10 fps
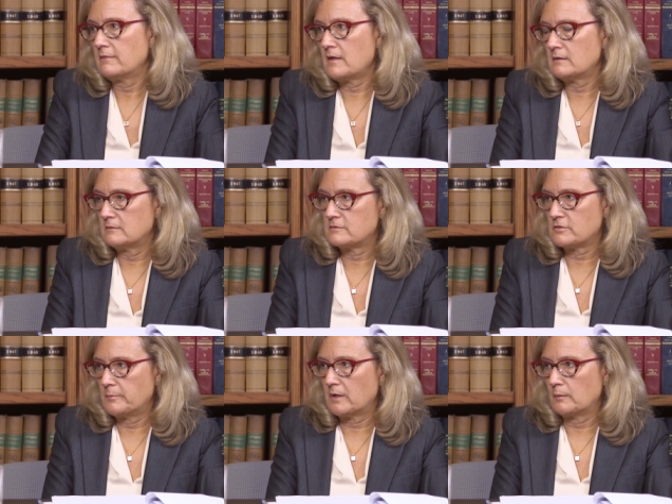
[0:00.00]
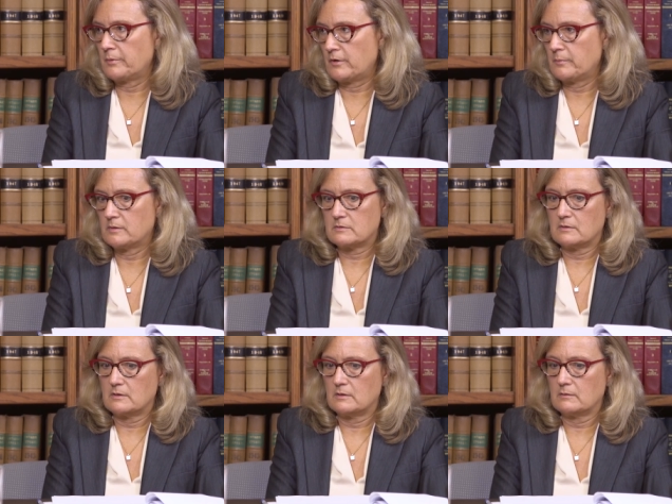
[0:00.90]
than determining impairment
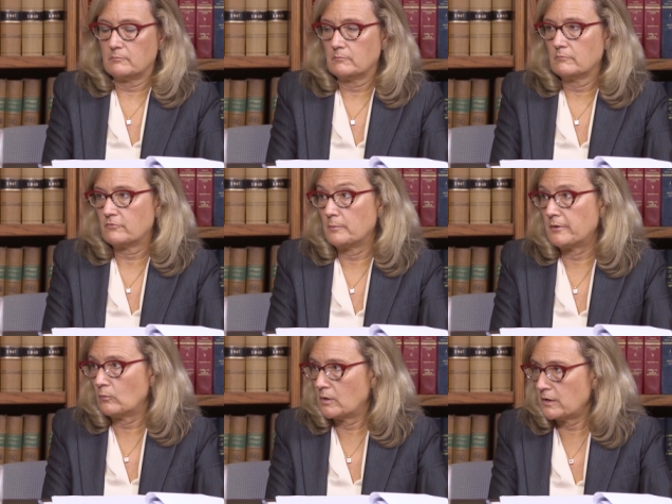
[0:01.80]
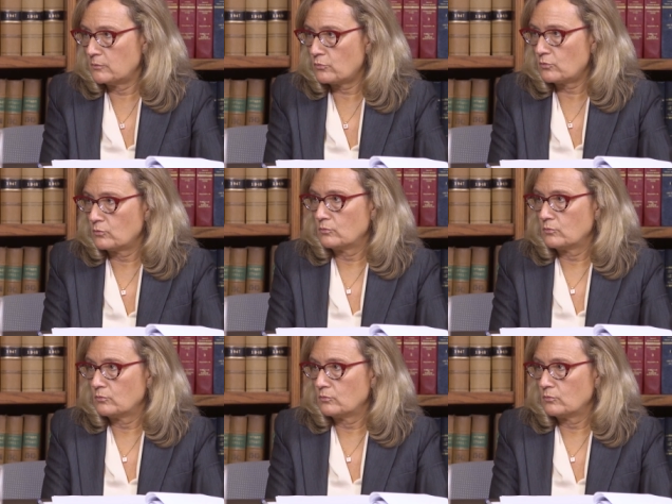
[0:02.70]
um, from marijuana use.